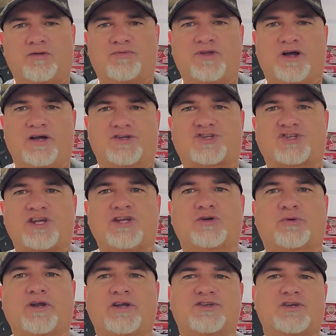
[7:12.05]
The
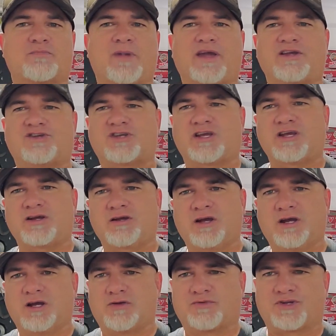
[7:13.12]
scenery is amazing,
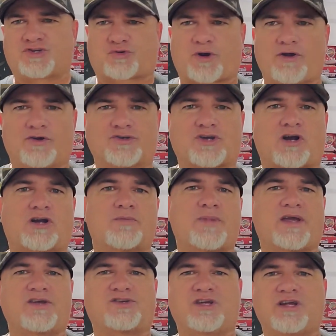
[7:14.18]
the trails are
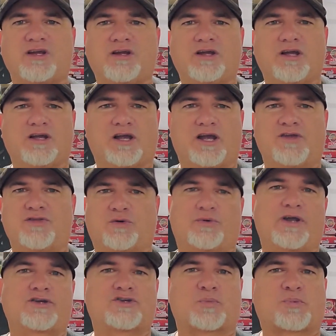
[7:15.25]
amazing, and the
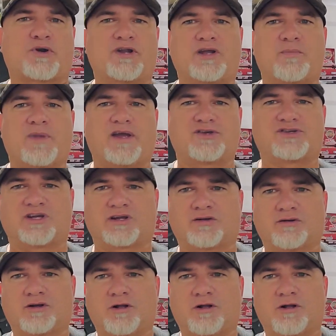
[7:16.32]
rigs are pretty amazing.